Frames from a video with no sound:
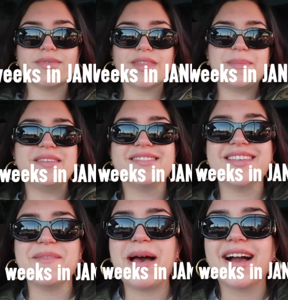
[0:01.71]
Let me
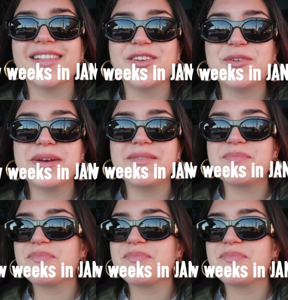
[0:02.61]
sit back a little bit.